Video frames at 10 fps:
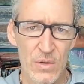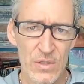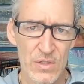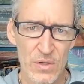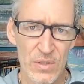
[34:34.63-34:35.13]
You
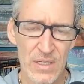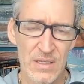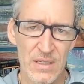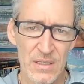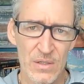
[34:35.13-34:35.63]
can
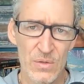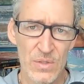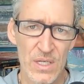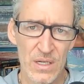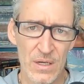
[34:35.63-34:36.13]
certainly
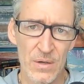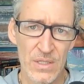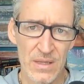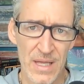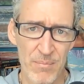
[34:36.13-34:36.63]
use a
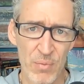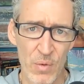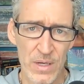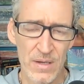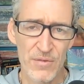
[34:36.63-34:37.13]
coach at that
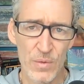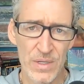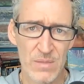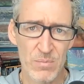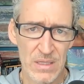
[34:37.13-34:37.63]
point if you
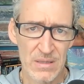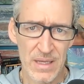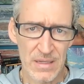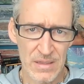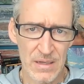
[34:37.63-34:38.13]
want to speed
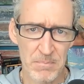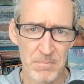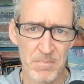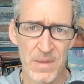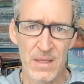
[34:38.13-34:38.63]
things up.
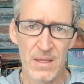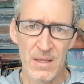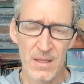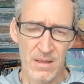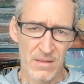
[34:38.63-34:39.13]

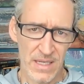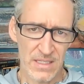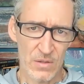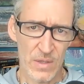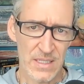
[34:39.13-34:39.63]

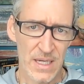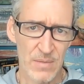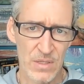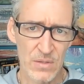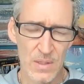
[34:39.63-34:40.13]
That's a great
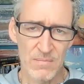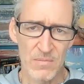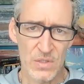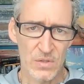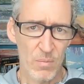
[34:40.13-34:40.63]
time to do it.
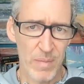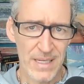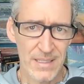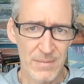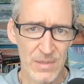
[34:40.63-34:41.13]
There's no
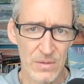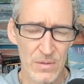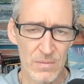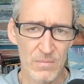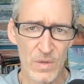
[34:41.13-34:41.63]
bad time to
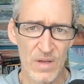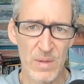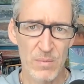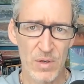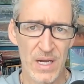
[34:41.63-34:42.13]
do it. We
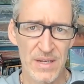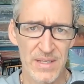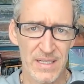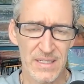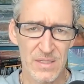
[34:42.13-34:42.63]
have people
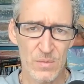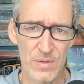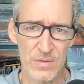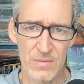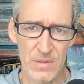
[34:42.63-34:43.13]
contact us
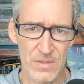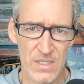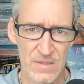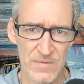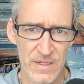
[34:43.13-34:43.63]
with you know,
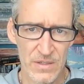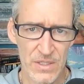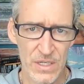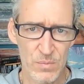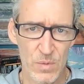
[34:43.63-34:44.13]
six figure
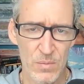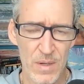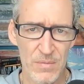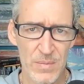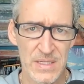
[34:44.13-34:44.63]
sales per
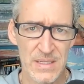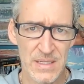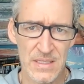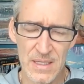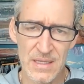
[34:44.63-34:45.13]
month
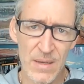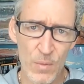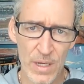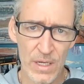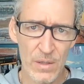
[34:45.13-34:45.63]
businesses and
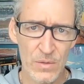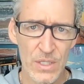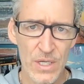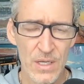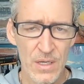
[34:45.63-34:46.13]
they want a
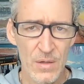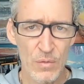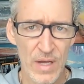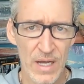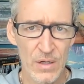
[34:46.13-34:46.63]
coach.
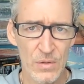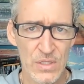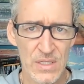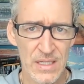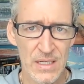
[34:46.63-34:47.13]
We've got
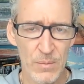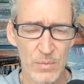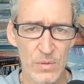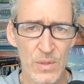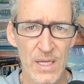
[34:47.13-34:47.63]
coaches that can
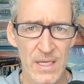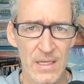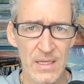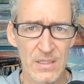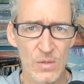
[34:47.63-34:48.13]
help you
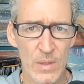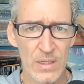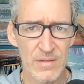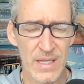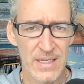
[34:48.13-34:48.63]
get to
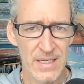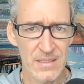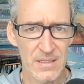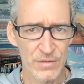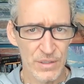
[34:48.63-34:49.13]
whatever that
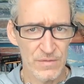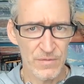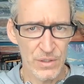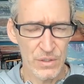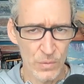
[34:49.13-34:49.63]
next level is
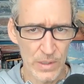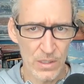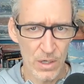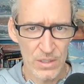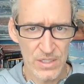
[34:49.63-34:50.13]
for you,
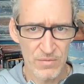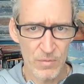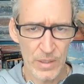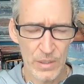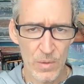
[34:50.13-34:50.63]
regardless
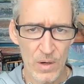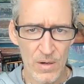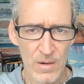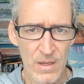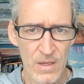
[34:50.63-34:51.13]
of where you
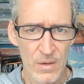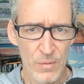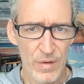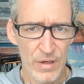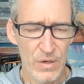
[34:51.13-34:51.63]
are.
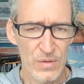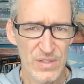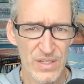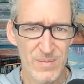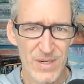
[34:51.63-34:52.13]
We've got
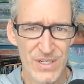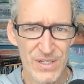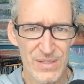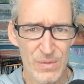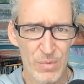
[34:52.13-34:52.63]
coaches that
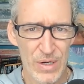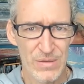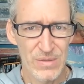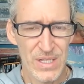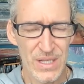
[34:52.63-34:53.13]
specialize with
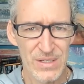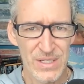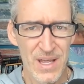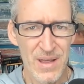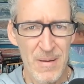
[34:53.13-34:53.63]
brand new
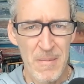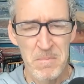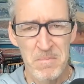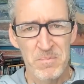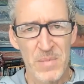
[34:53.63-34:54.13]
sellers,
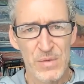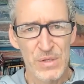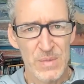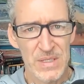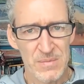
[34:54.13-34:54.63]

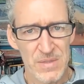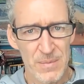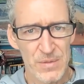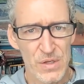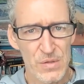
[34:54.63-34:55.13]
Maybe you spend some
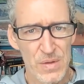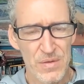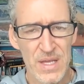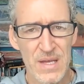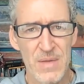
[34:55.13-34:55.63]
episodes
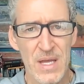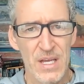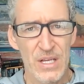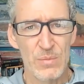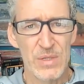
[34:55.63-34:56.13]
with them,
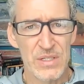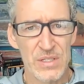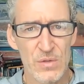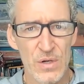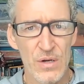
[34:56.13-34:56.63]
your
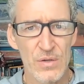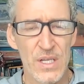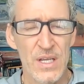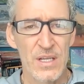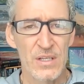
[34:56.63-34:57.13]
business
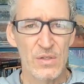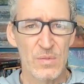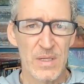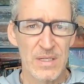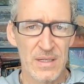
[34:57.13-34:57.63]
grows. You
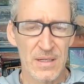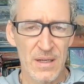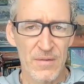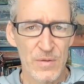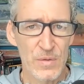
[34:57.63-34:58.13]
spend
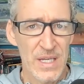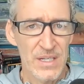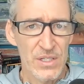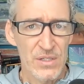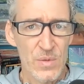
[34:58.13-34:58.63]
a, a few
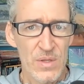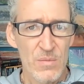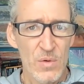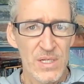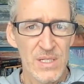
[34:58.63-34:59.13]
sessions
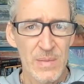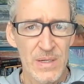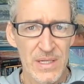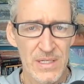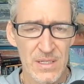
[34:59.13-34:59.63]
with a more
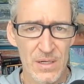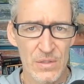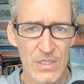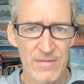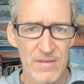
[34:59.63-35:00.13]
experienced
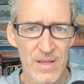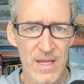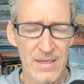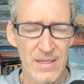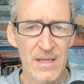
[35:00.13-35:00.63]
coach after
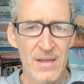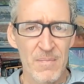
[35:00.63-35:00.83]
that.